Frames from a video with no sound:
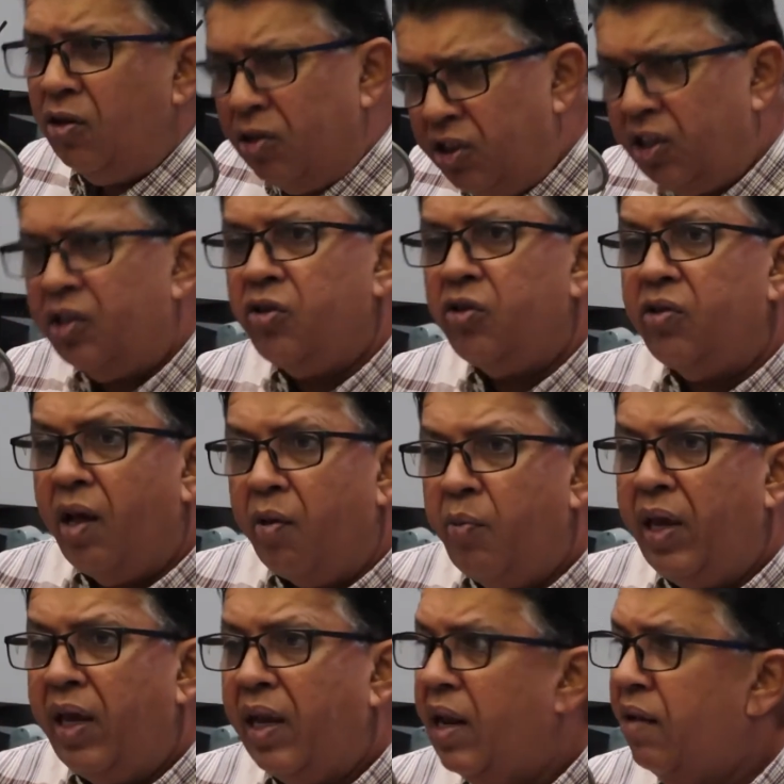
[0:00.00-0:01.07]
just so that we
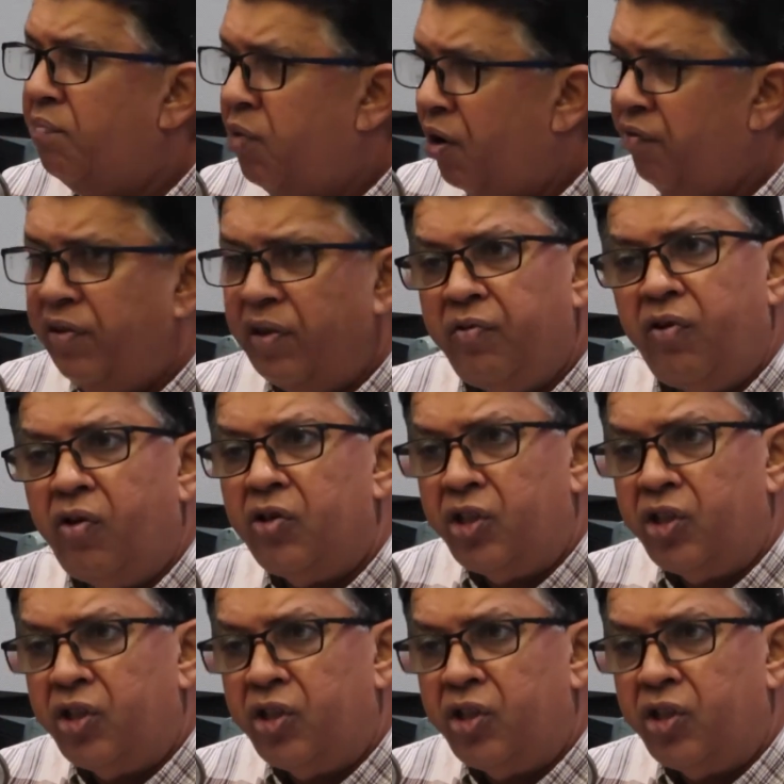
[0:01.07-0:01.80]
can have profit for